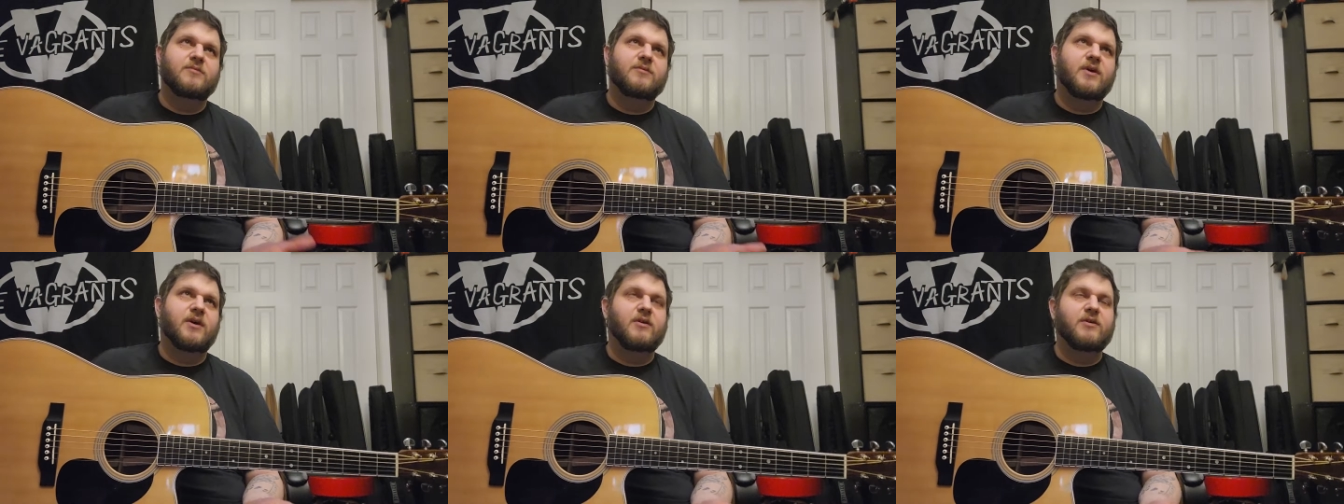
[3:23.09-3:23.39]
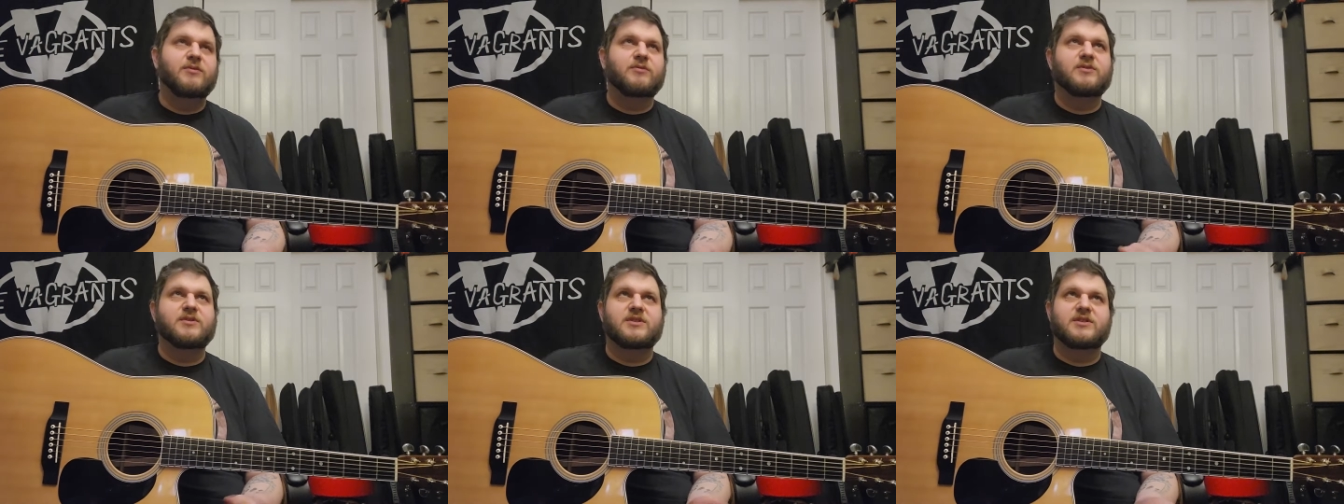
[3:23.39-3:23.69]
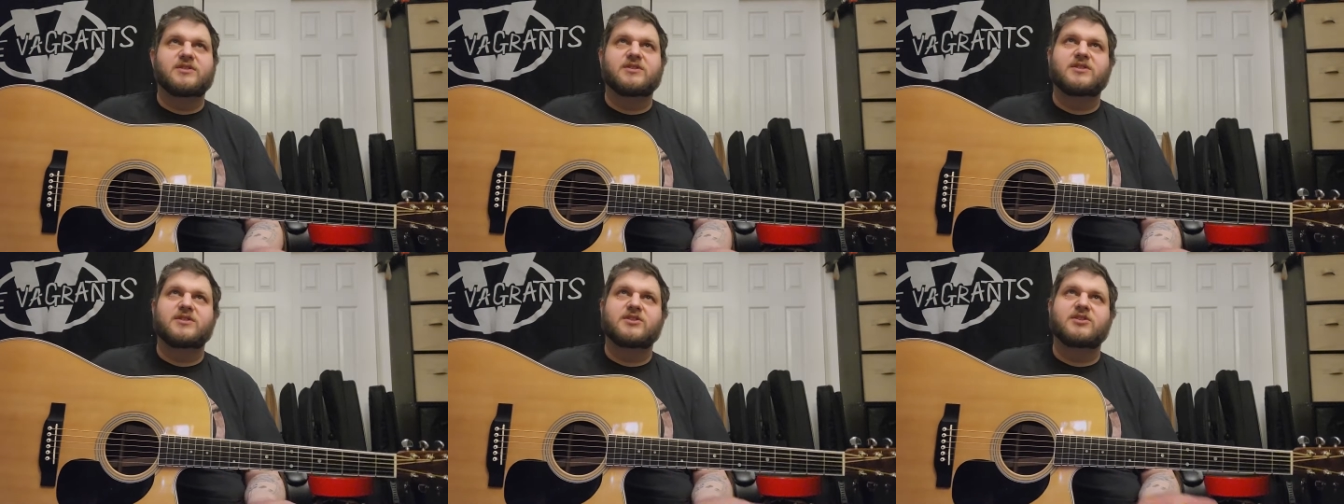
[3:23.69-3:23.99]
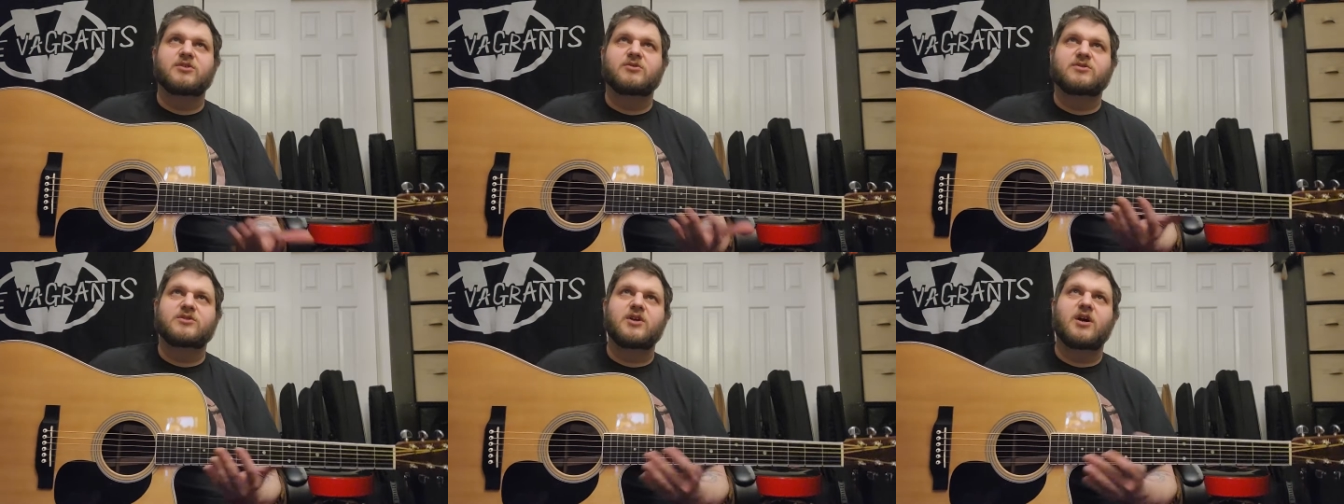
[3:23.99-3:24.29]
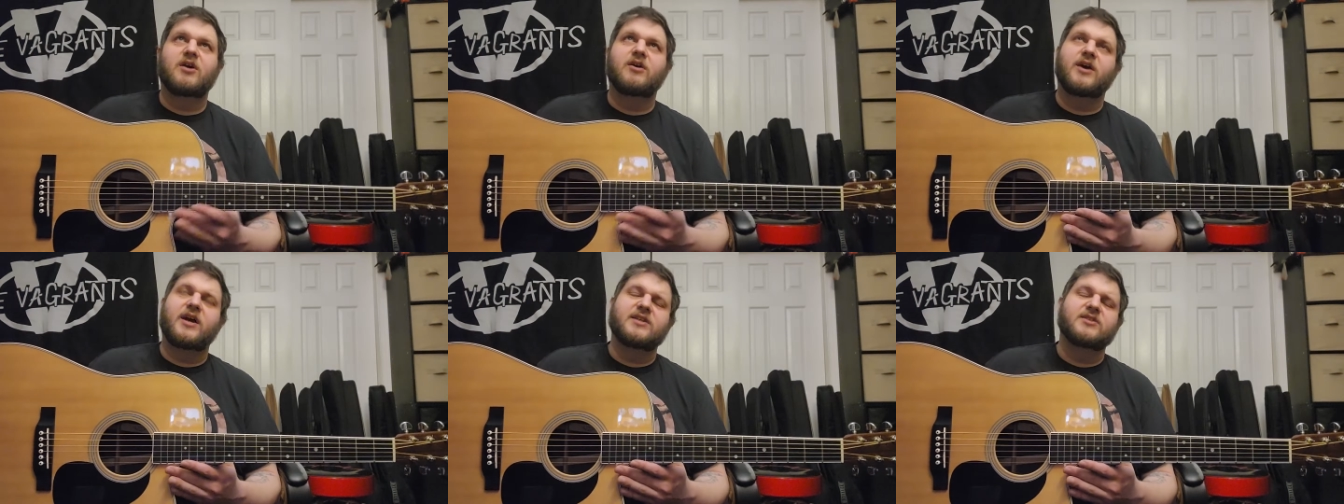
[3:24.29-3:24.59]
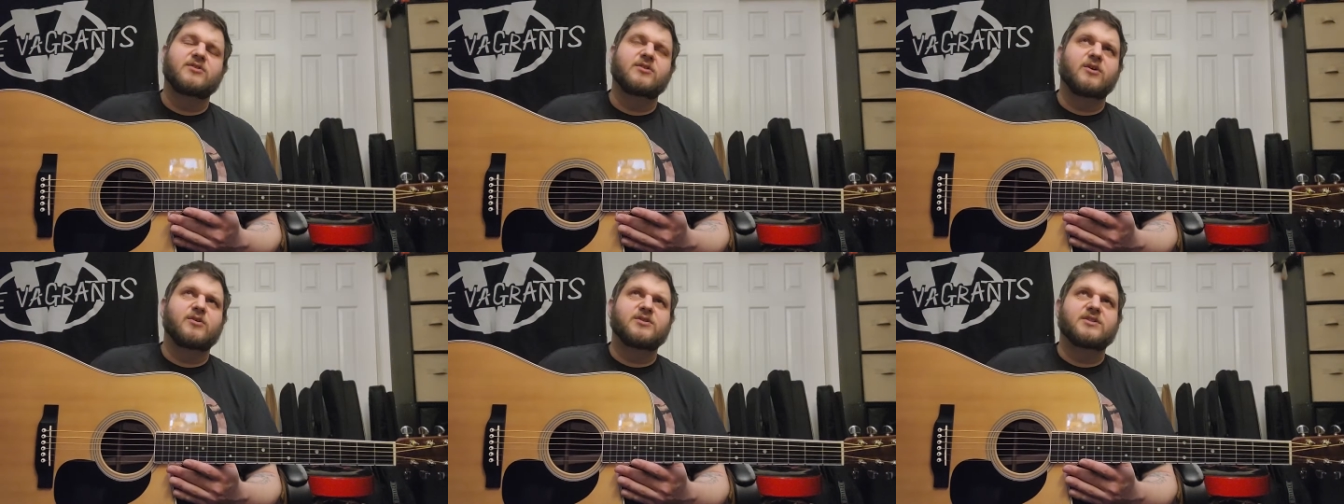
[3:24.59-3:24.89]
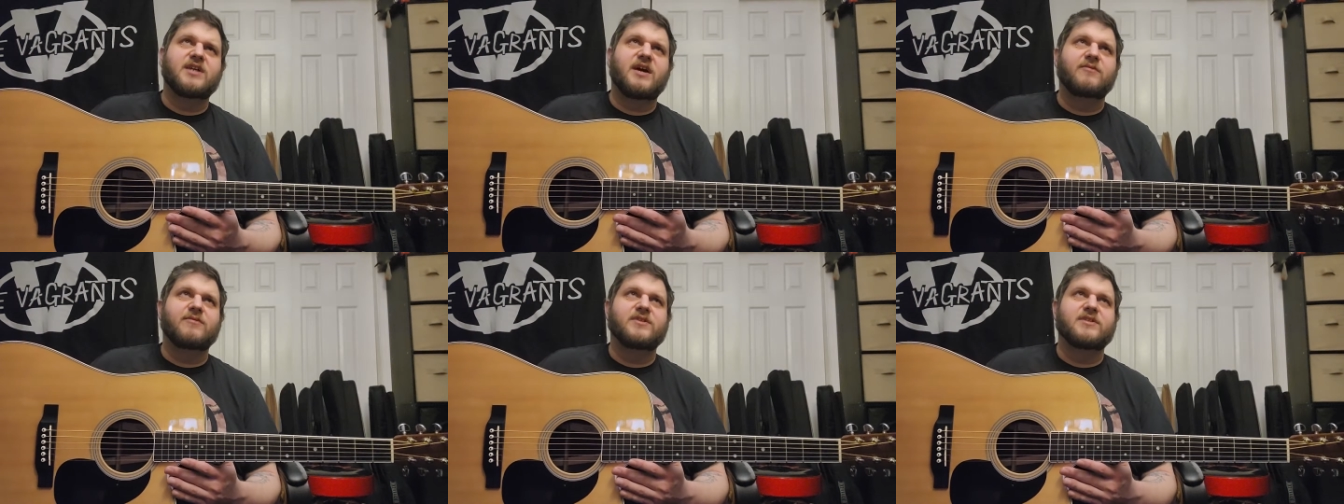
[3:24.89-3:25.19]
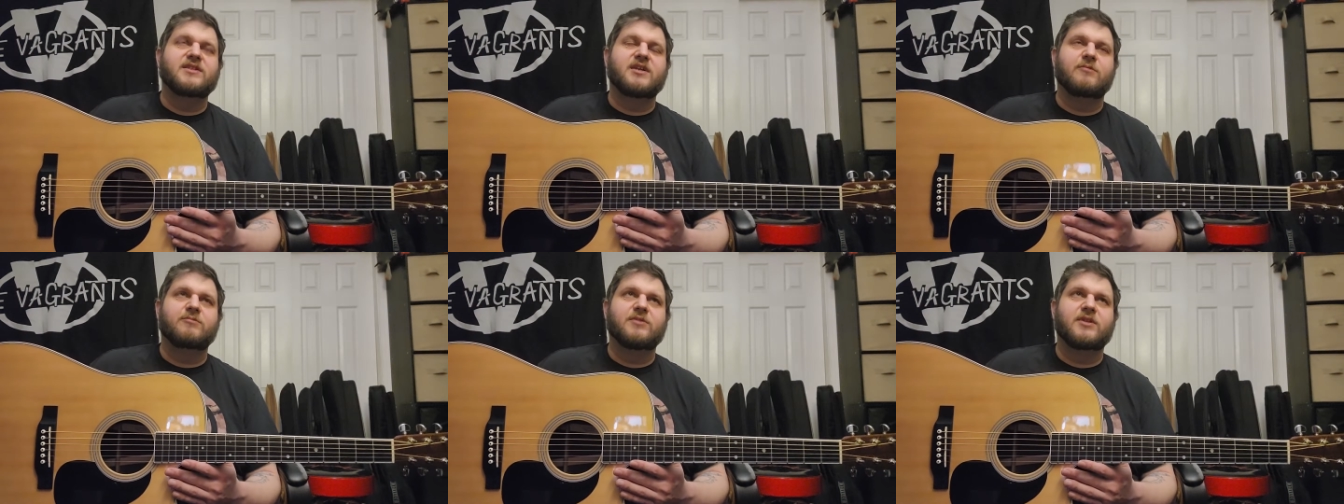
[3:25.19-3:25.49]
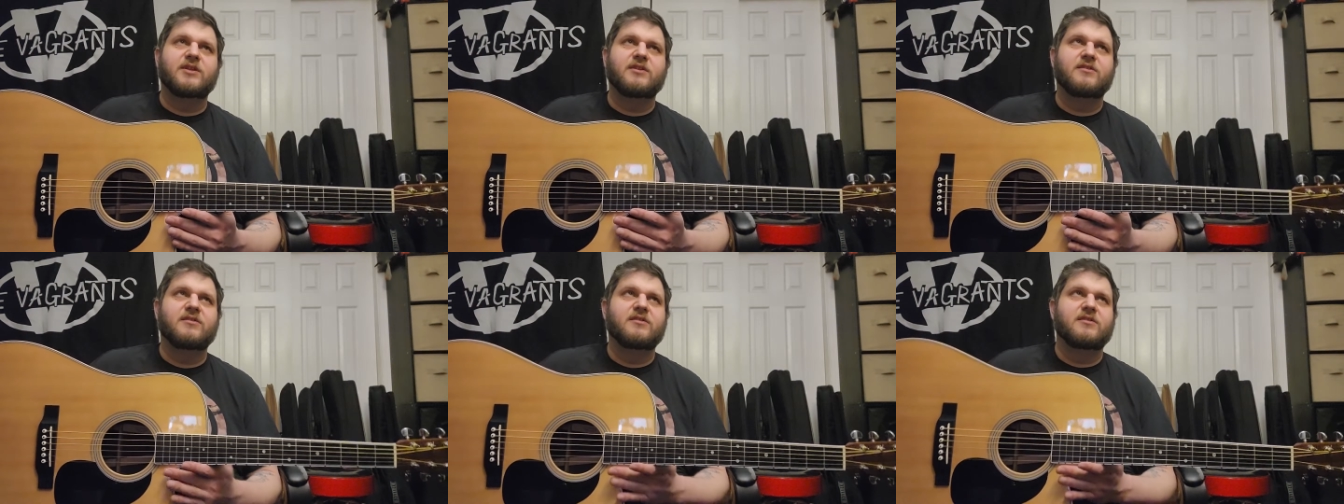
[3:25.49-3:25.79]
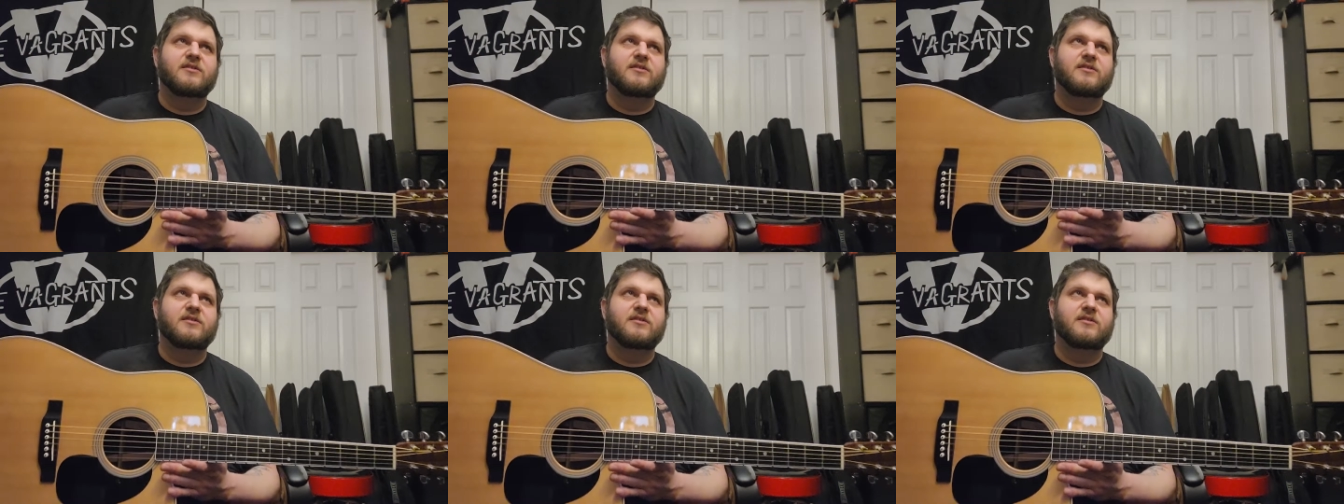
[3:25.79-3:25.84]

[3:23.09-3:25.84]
uh, 360 so, so okay, so no, seven something,